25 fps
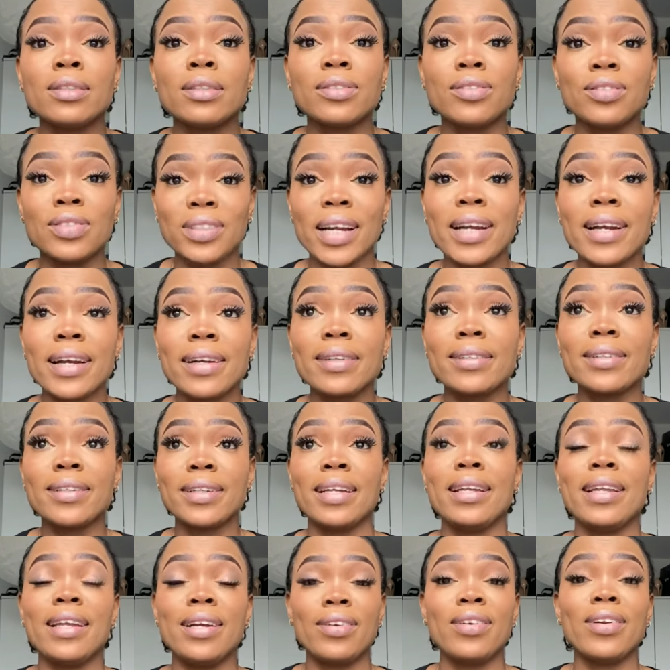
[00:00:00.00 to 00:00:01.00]
really,
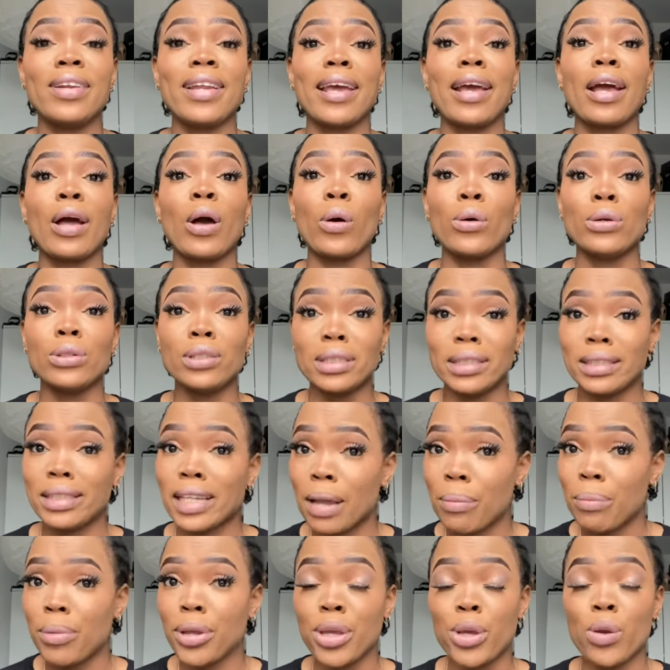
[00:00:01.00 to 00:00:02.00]
really, really
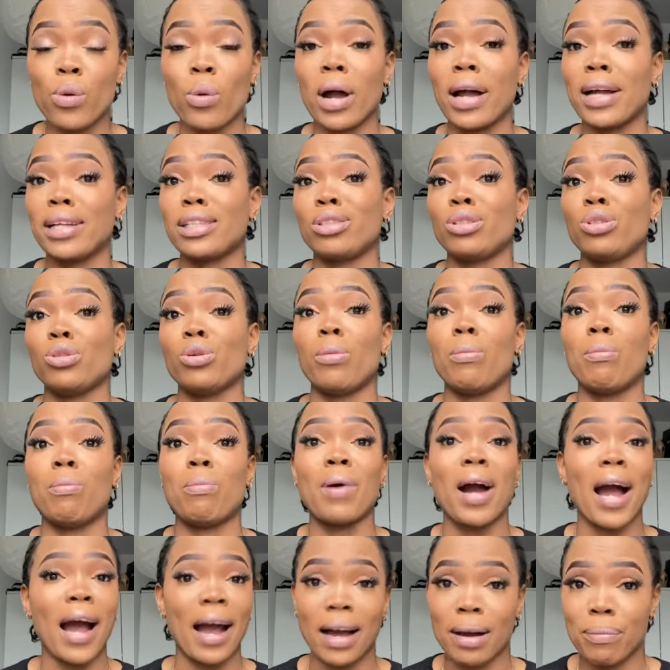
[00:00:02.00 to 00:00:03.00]
condemning you at your
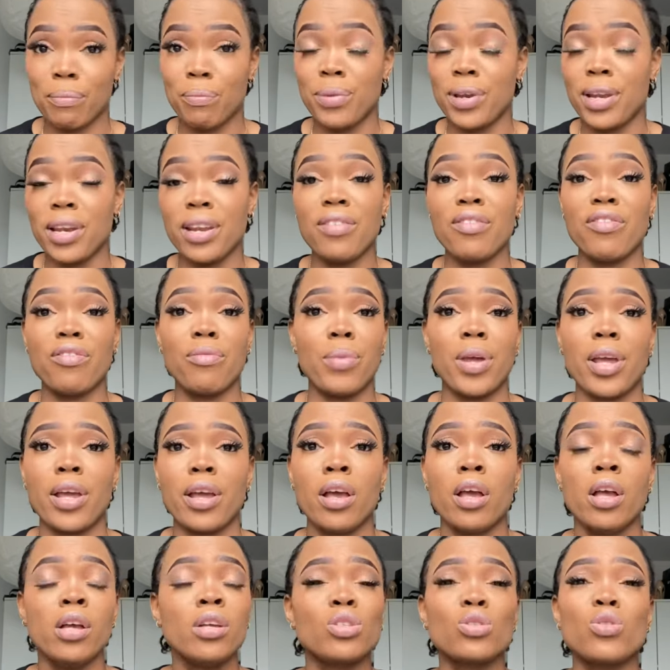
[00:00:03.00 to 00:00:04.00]
back, believe
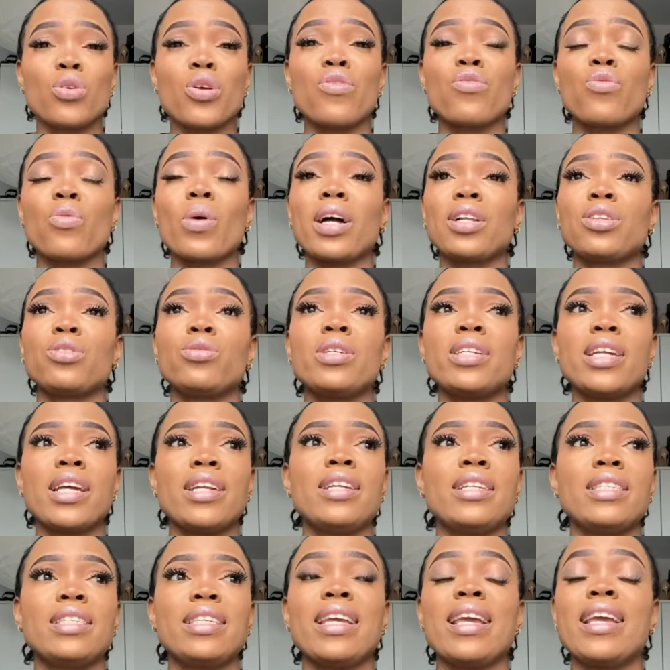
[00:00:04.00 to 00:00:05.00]
me. So if you are doing
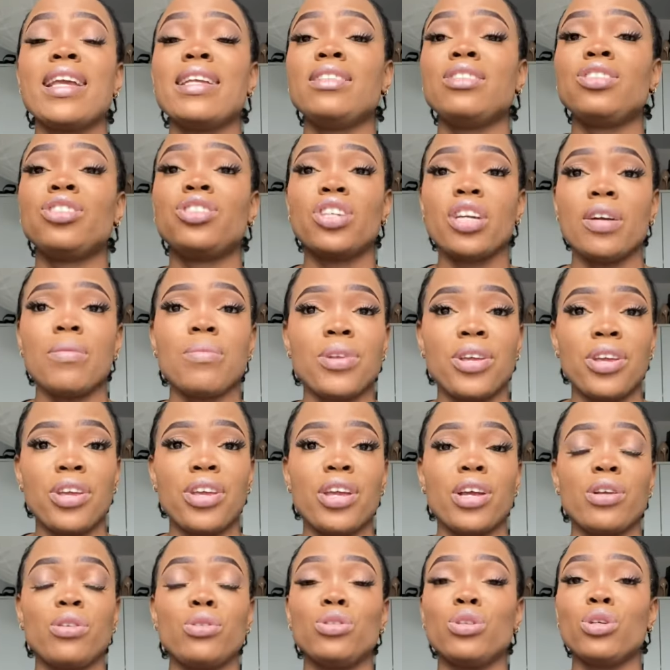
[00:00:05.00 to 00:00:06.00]
anything in Germany
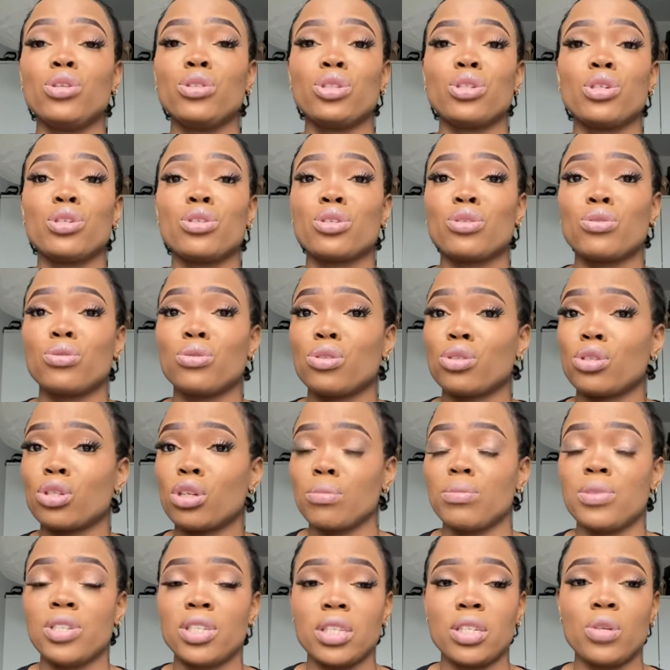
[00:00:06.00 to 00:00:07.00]
here, you don't just do
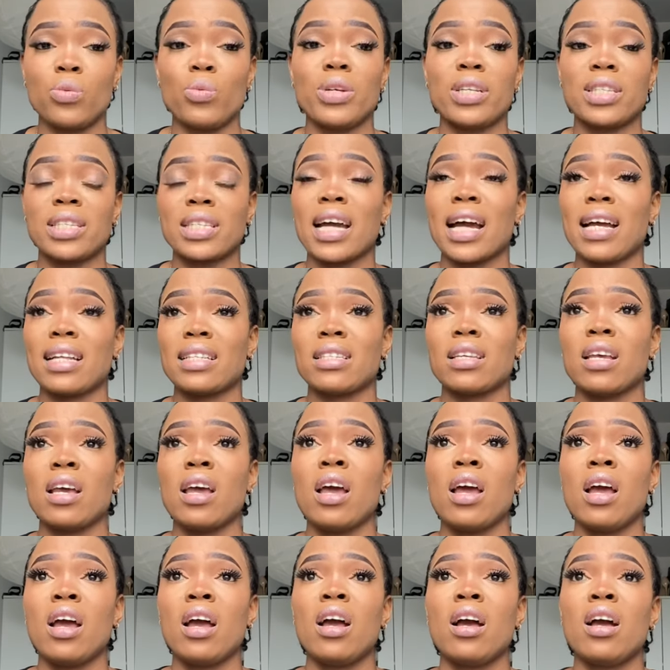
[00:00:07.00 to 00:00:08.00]
something without
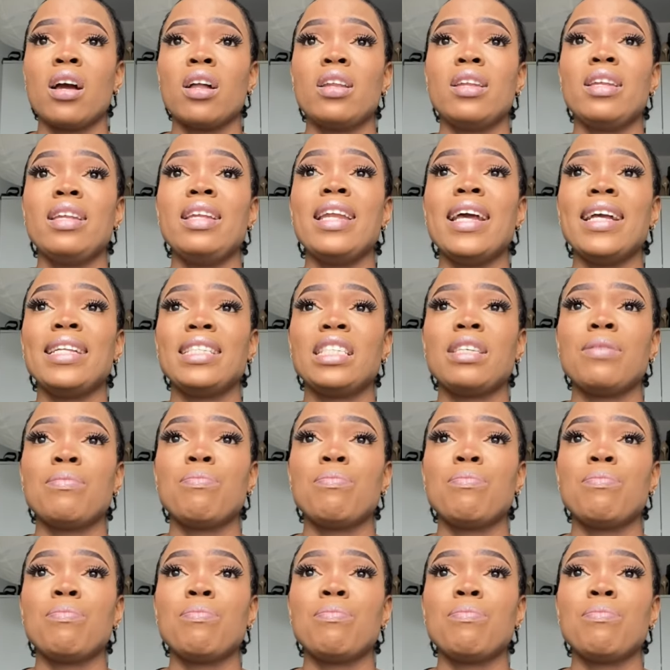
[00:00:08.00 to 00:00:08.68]
letting